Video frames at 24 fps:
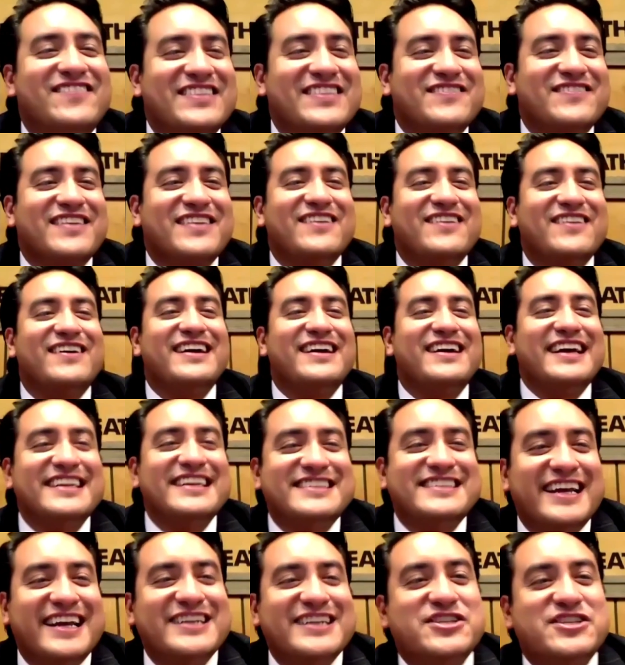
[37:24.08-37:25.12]
Well,
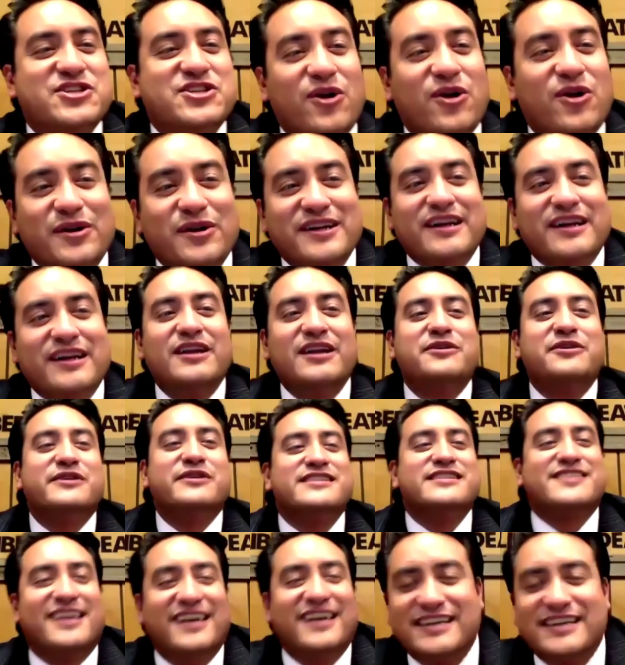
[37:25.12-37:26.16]
it's Jordan
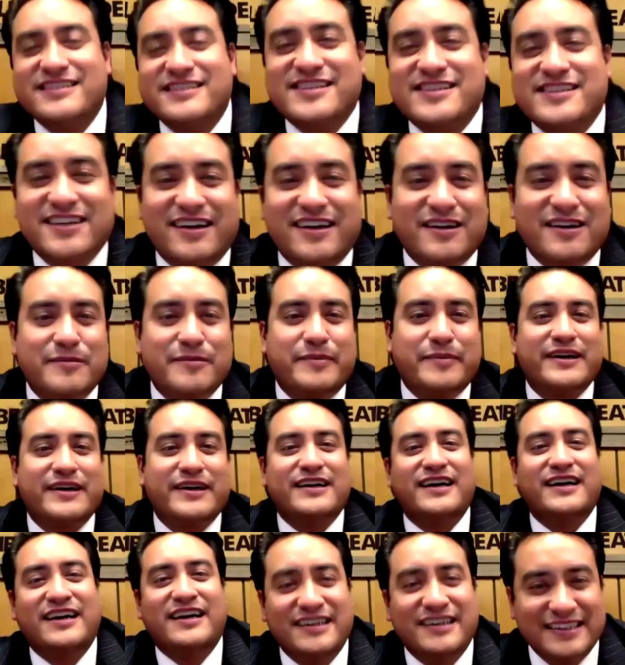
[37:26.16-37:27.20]
Lewis, unsung but
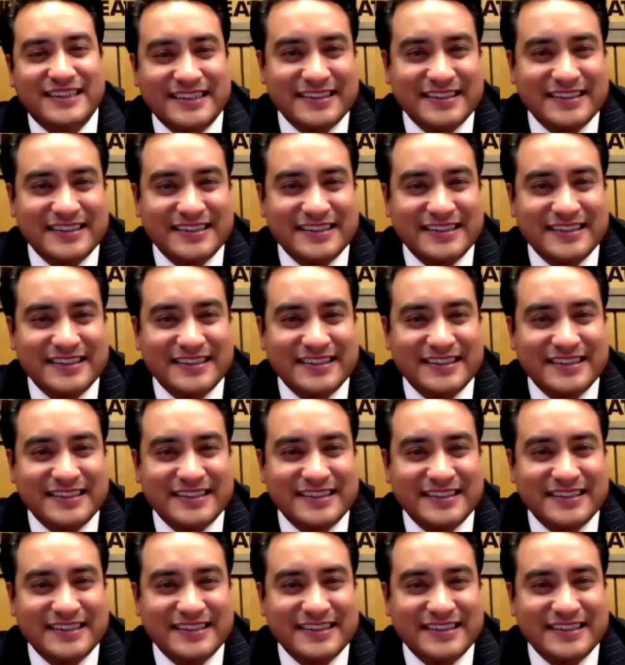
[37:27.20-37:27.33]
hung.